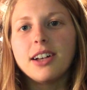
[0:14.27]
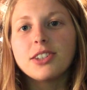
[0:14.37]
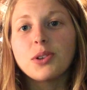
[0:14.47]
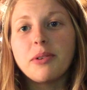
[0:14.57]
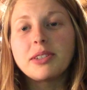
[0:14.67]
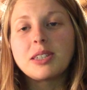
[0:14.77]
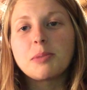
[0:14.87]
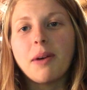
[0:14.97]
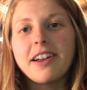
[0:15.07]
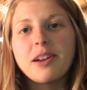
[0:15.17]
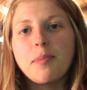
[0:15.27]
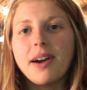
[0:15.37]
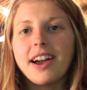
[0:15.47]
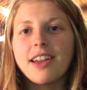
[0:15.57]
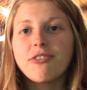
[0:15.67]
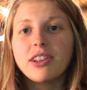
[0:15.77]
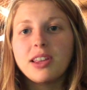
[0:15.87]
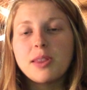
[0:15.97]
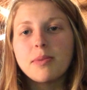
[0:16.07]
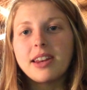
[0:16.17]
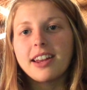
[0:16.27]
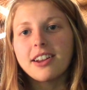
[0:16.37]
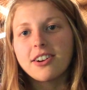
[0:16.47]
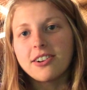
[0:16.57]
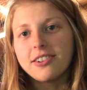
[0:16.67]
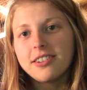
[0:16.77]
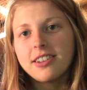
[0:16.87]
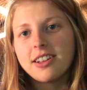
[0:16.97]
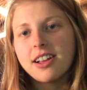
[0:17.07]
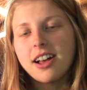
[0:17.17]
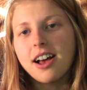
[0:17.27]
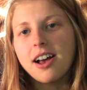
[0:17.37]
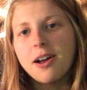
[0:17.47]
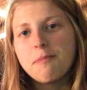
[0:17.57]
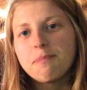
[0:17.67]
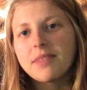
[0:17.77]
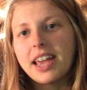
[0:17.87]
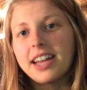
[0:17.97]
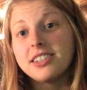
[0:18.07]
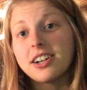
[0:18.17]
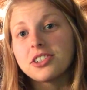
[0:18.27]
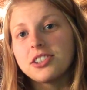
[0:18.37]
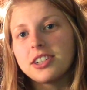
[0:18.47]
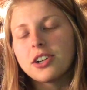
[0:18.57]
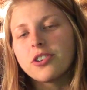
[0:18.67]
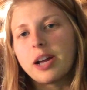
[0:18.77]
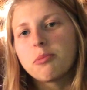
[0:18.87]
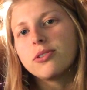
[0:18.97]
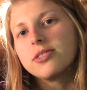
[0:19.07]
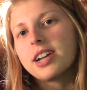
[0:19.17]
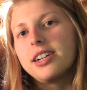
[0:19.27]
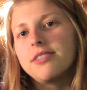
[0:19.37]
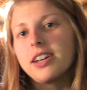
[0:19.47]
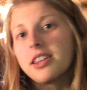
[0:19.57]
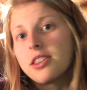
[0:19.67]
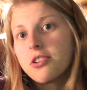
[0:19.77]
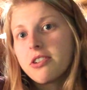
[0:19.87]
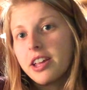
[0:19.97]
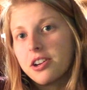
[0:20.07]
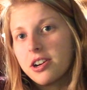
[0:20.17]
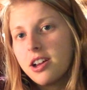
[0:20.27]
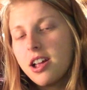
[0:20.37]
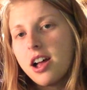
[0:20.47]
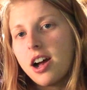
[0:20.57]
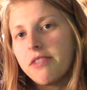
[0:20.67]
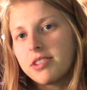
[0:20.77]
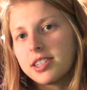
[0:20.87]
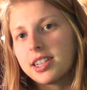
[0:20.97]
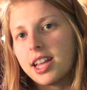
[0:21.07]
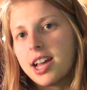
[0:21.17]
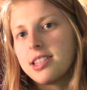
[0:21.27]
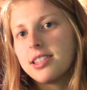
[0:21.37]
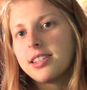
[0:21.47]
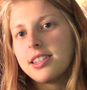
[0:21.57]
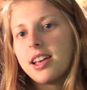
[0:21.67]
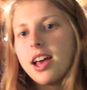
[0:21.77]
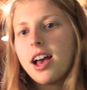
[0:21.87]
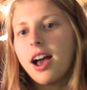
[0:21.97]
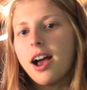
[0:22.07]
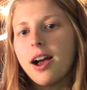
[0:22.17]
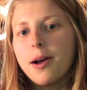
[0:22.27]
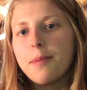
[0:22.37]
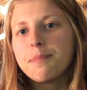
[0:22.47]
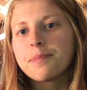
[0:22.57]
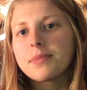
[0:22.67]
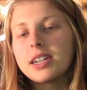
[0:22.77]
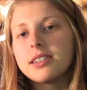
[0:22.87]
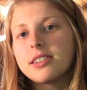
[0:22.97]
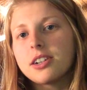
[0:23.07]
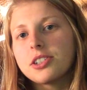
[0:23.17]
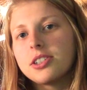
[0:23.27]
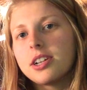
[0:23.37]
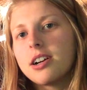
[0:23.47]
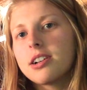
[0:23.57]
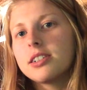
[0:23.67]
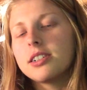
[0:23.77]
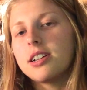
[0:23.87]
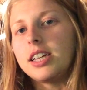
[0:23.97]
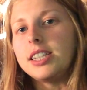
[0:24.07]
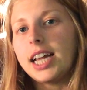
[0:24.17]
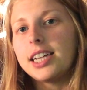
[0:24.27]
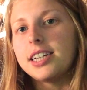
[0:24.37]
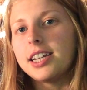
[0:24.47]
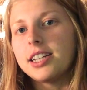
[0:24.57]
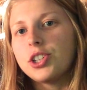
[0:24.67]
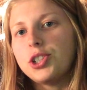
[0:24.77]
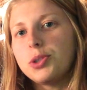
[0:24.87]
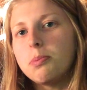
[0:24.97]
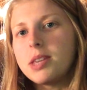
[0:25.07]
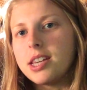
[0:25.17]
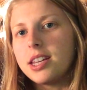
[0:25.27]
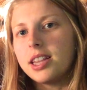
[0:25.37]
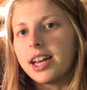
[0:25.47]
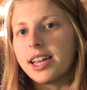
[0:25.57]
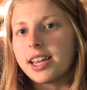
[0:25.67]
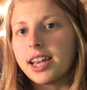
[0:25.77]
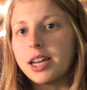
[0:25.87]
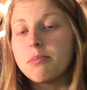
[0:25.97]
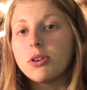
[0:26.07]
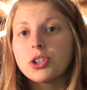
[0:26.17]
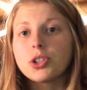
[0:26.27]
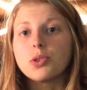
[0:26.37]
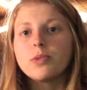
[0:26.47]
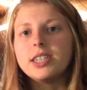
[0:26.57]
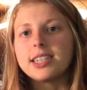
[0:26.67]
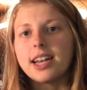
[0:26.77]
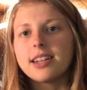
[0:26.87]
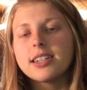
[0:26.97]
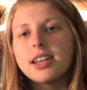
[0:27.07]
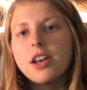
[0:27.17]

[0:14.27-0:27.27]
So I was inspired by Freely the Banana Girl and Dr. Doug Graham, who's kind of like the creator of this cleanse. Um, Dr. Doug intended it to be like an emotional reset.